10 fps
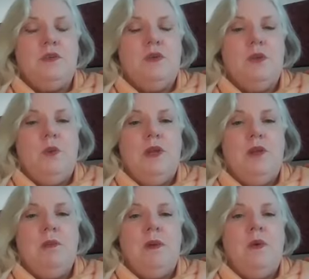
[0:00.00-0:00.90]
with
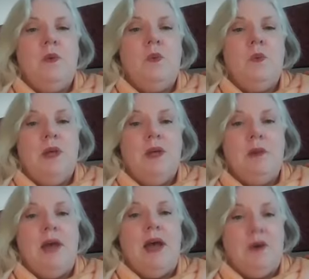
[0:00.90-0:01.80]

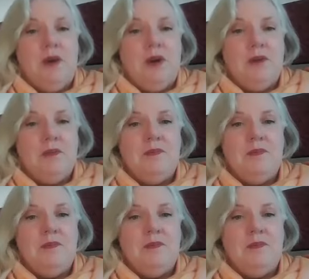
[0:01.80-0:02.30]
willpower,